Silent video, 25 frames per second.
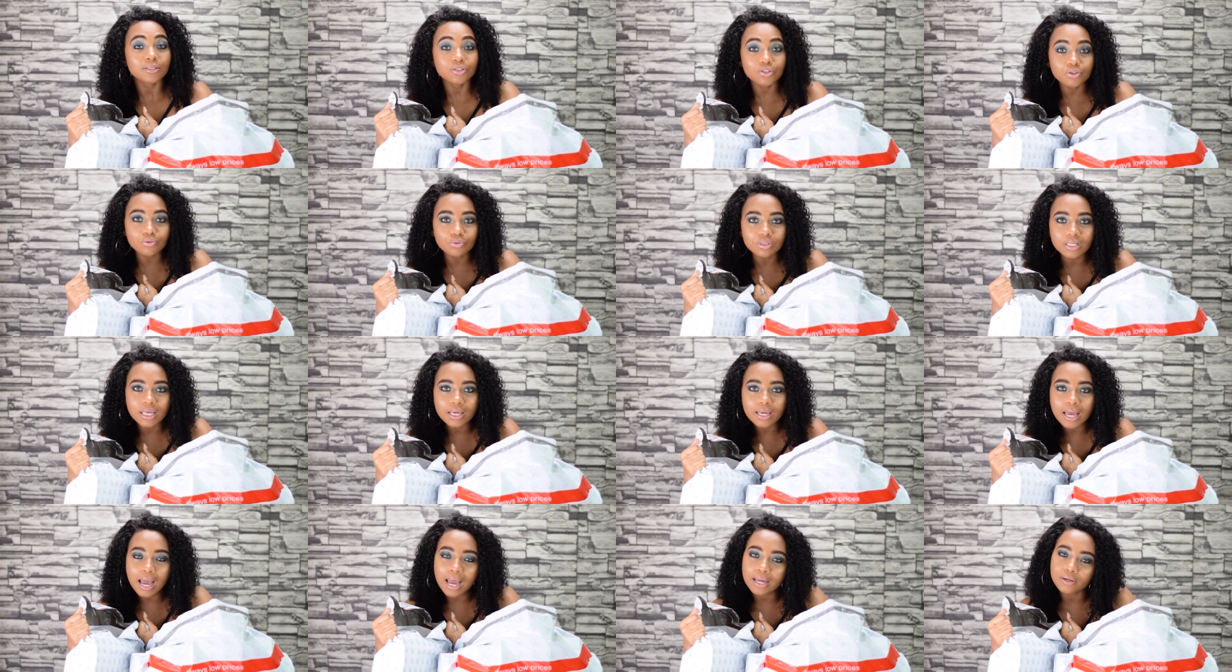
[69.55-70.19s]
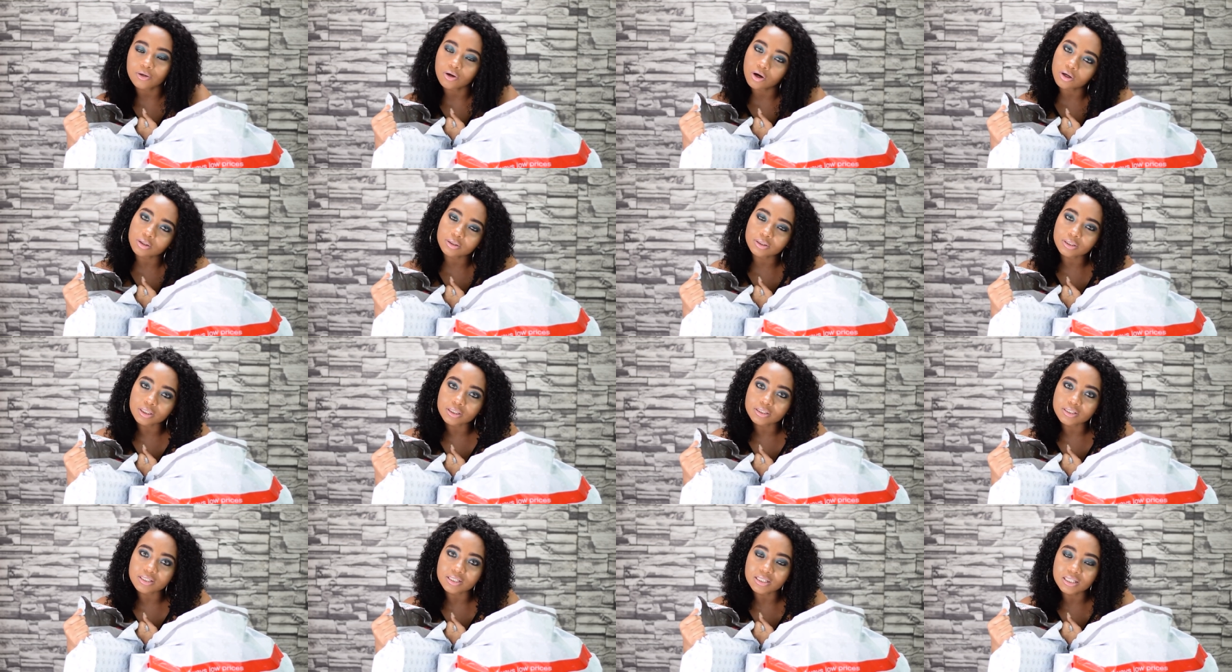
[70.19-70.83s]
Today I got
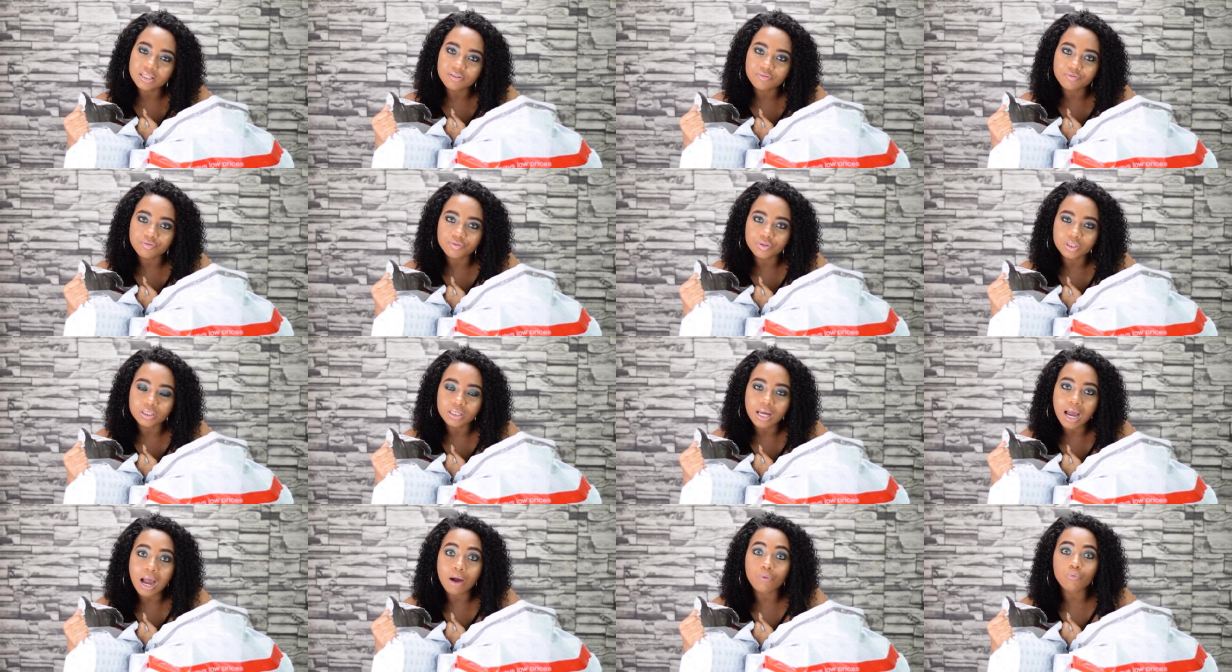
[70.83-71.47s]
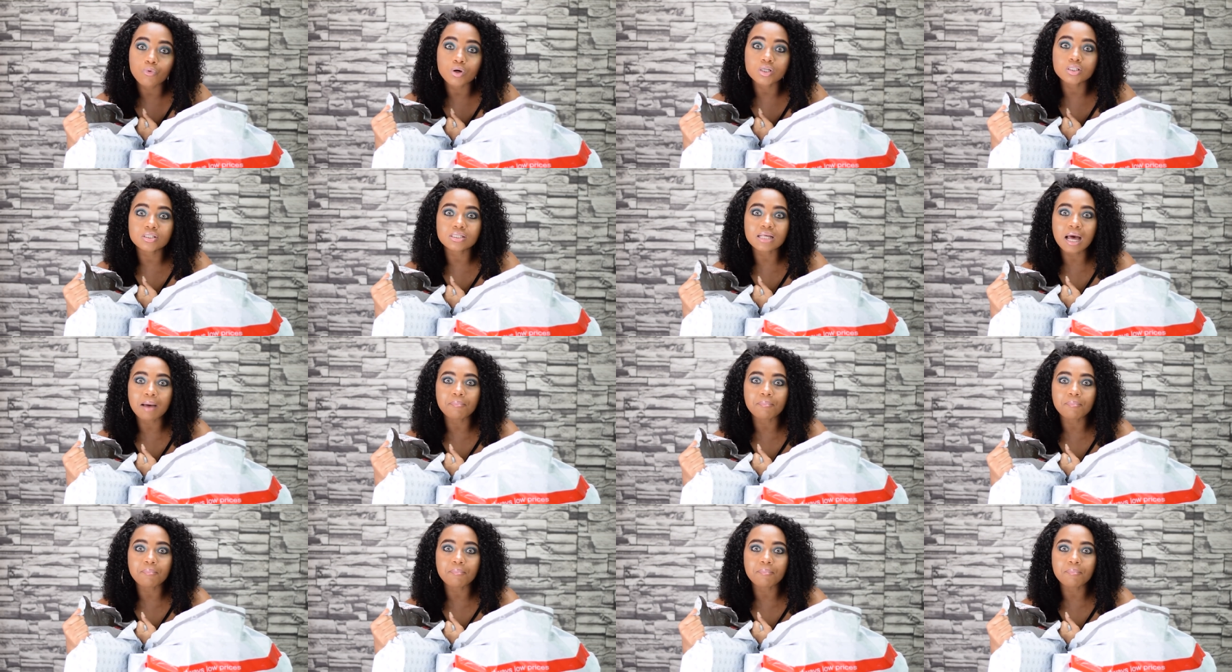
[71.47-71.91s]
the delivery. I was